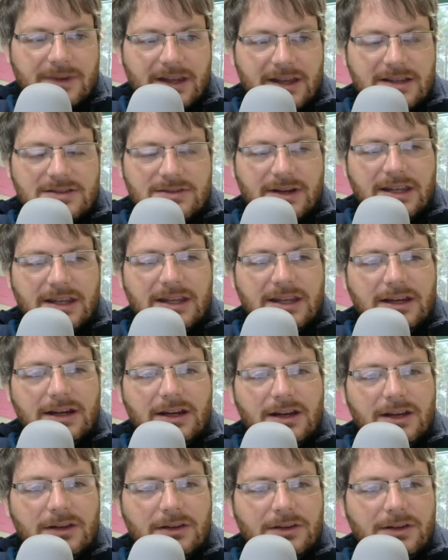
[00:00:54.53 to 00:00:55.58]
It's right
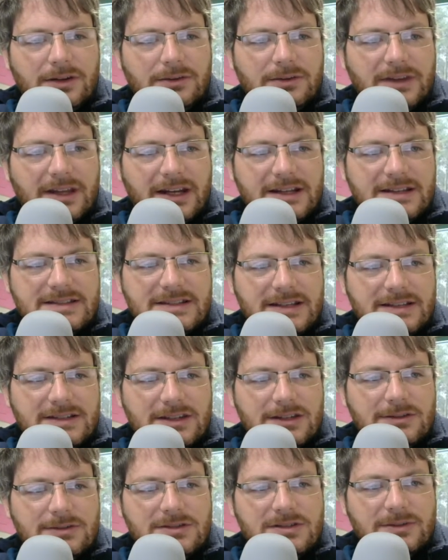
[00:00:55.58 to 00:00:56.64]
here. You'll note that it says
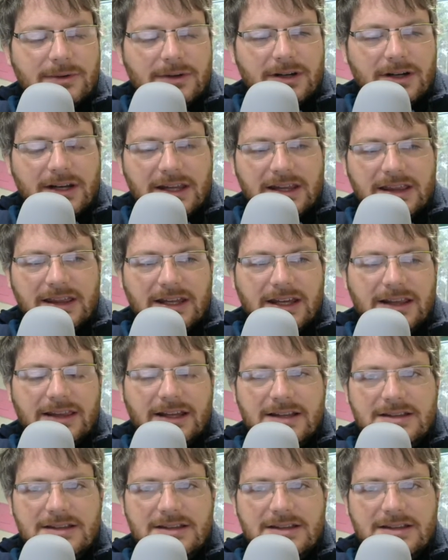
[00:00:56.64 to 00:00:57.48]
Q2 underneath it.